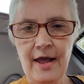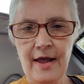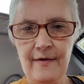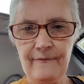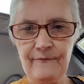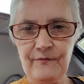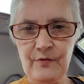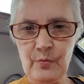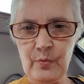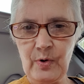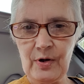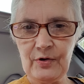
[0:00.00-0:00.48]

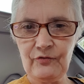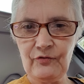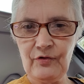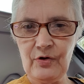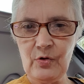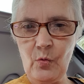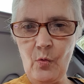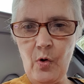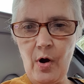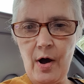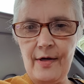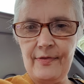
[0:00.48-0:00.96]
If you're
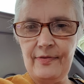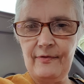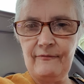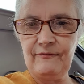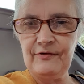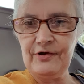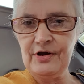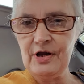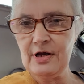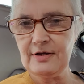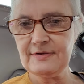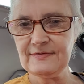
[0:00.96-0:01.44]
wondering why the
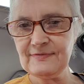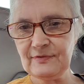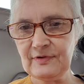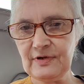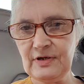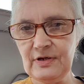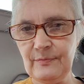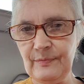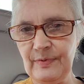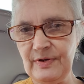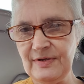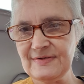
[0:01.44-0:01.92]
video's
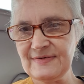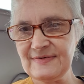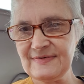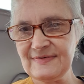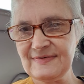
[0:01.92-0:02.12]
looking a bit